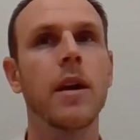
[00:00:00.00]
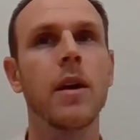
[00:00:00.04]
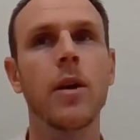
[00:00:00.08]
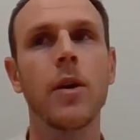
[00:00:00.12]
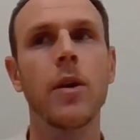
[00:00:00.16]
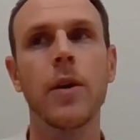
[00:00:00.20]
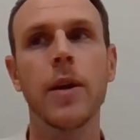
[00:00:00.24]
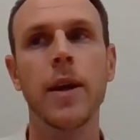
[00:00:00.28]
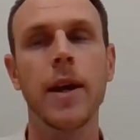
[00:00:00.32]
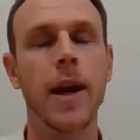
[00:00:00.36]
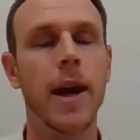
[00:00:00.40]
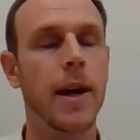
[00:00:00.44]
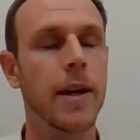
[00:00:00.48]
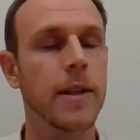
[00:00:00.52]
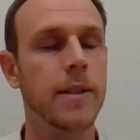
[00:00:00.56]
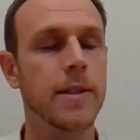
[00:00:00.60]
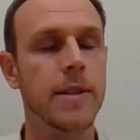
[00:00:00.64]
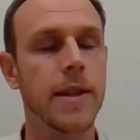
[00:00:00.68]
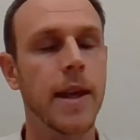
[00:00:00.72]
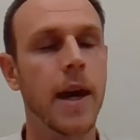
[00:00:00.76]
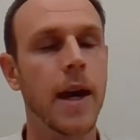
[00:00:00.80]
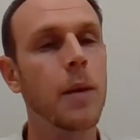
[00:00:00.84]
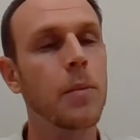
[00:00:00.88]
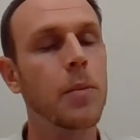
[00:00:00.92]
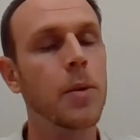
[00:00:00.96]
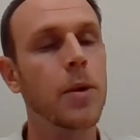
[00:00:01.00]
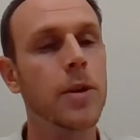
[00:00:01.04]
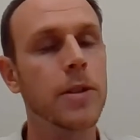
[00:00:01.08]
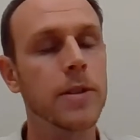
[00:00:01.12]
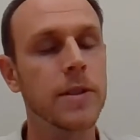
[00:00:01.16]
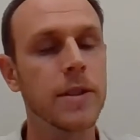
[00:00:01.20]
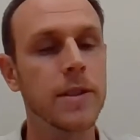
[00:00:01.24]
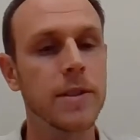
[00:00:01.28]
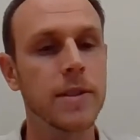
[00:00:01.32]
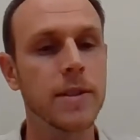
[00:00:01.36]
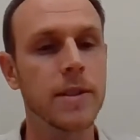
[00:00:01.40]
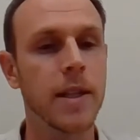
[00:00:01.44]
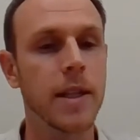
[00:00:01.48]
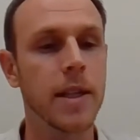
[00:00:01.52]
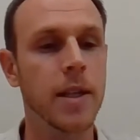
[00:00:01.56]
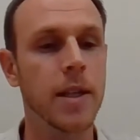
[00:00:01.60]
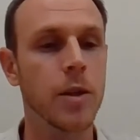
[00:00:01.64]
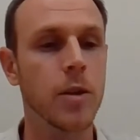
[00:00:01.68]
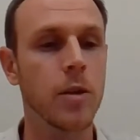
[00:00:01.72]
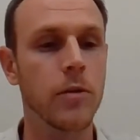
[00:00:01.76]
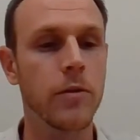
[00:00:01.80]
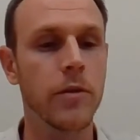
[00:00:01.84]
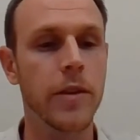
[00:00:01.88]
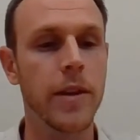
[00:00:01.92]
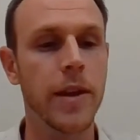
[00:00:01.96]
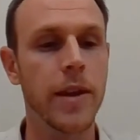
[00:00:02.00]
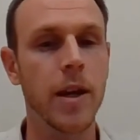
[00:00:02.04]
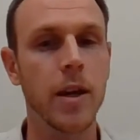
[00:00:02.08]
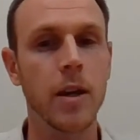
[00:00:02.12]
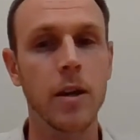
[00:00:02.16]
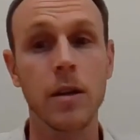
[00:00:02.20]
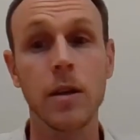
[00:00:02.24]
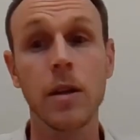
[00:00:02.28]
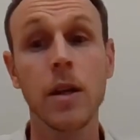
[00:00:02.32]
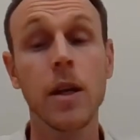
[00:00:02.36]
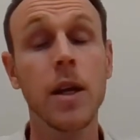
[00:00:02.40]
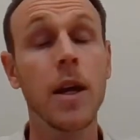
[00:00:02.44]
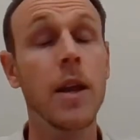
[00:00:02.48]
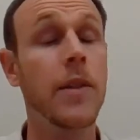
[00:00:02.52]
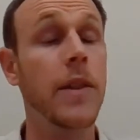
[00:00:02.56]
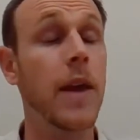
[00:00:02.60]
oh, yeah, it's that person sitting over there,